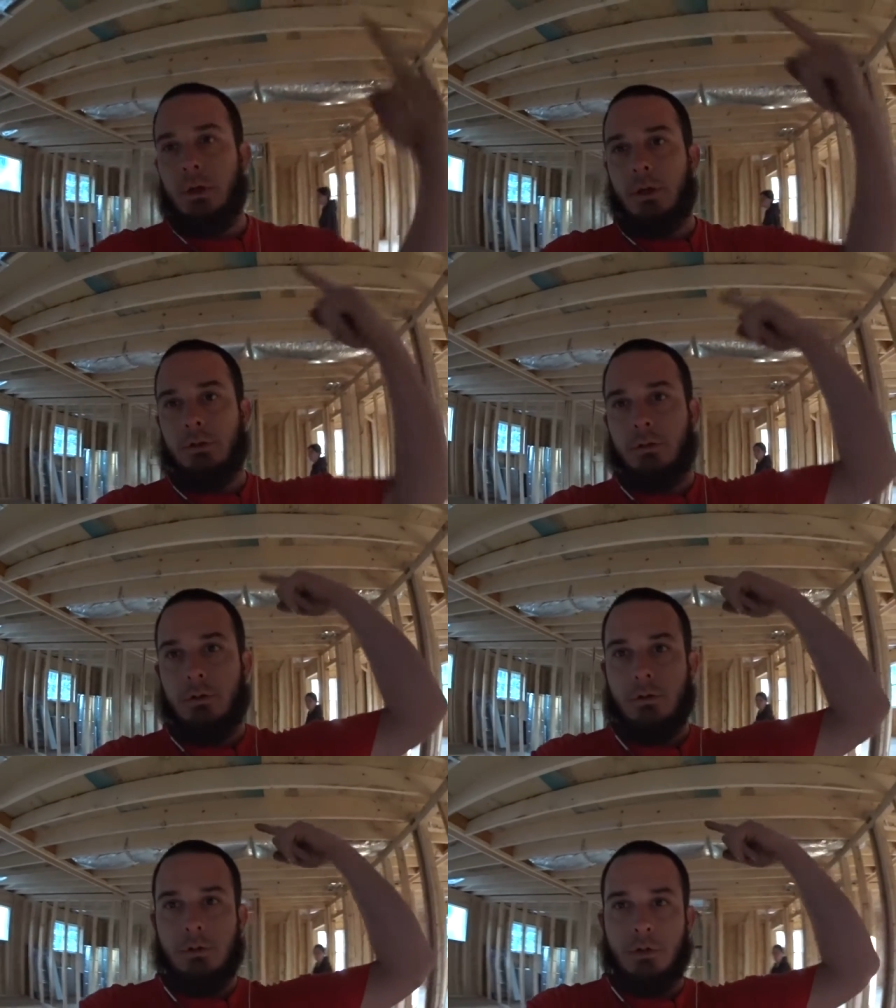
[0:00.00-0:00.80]
As you
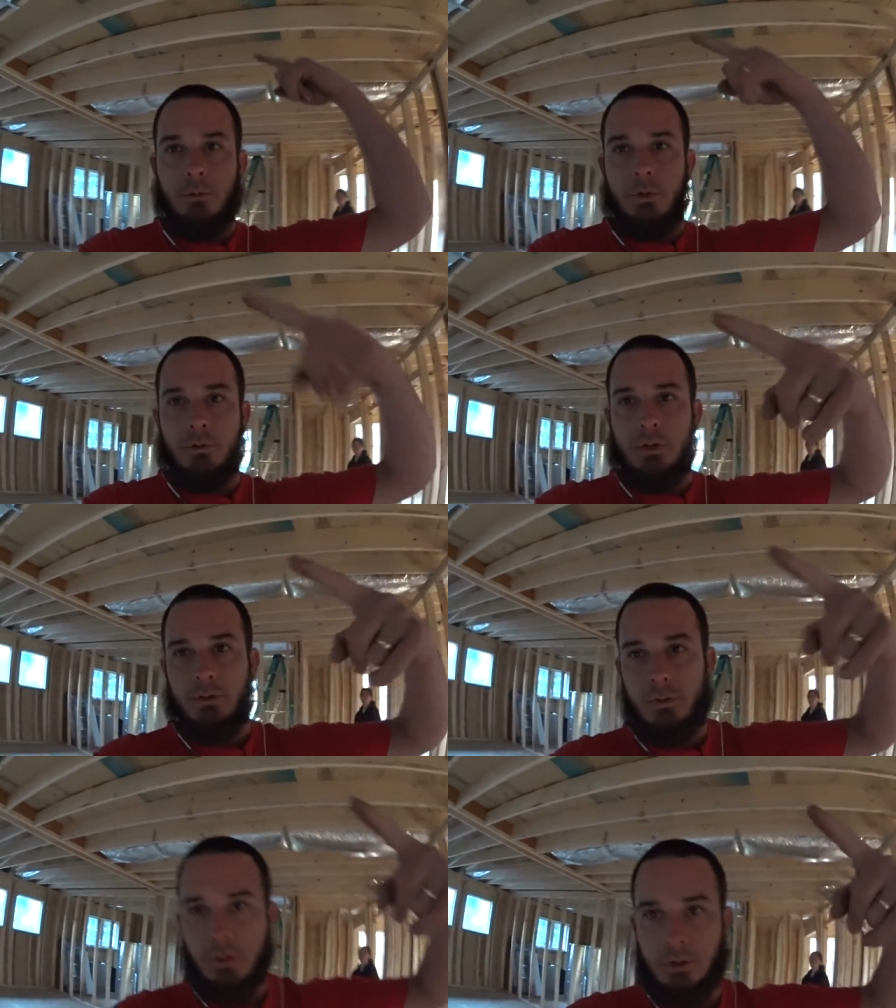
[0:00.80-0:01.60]
can see, we don't have
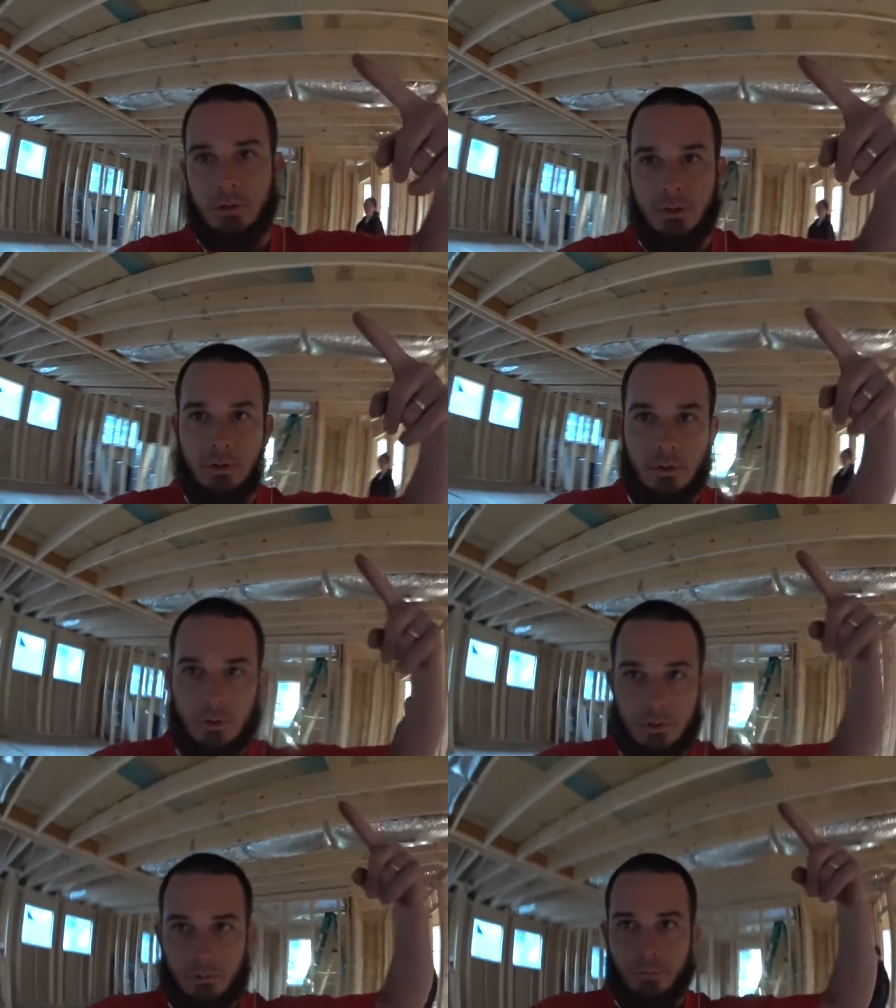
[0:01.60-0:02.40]
any
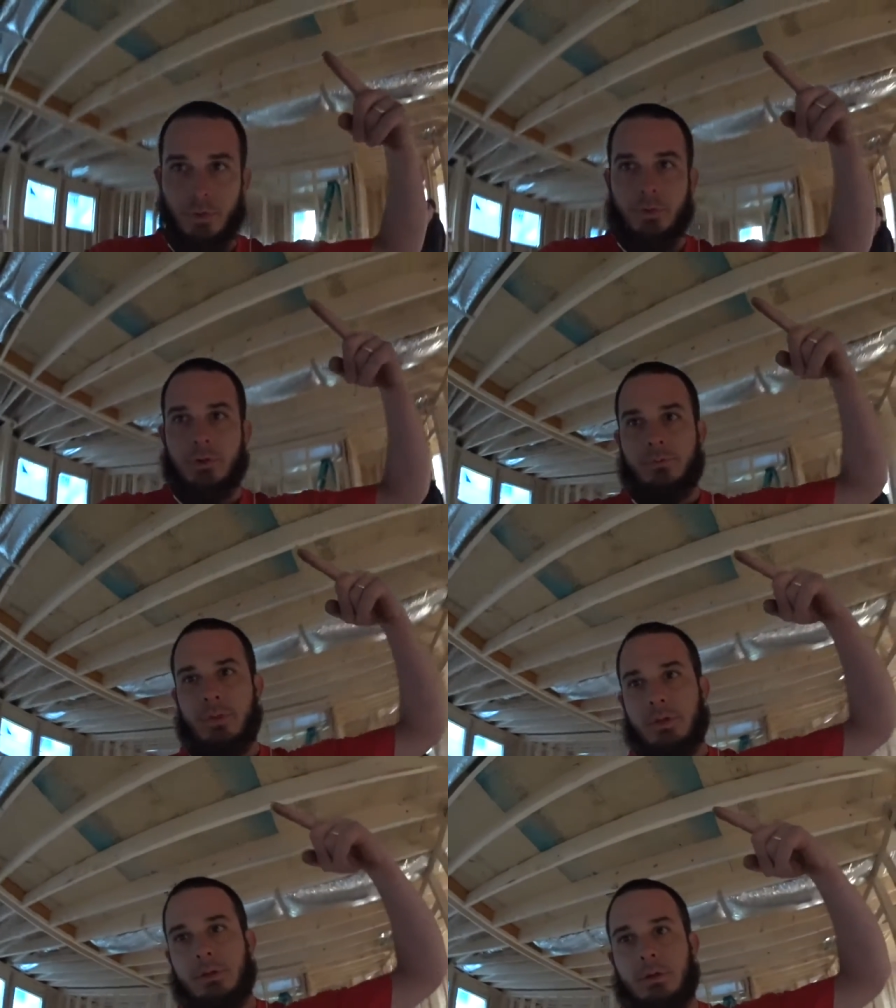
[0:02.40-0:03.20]
broken
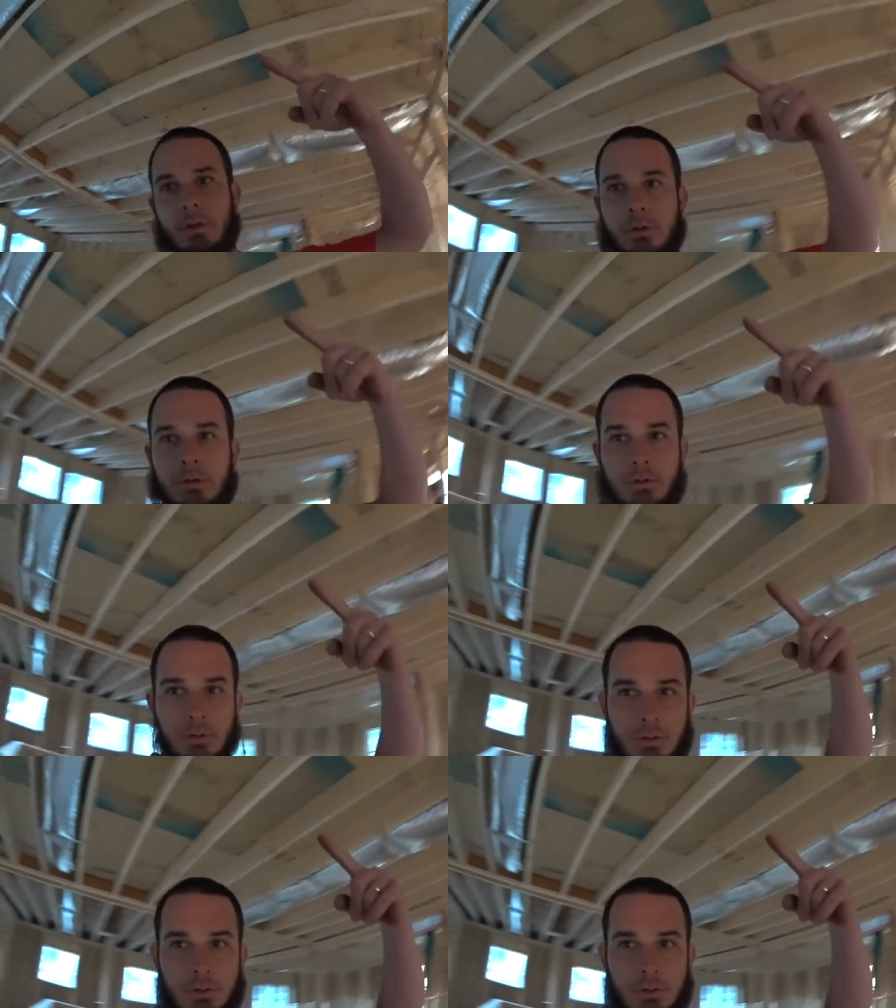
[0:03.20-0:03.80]
flex ducts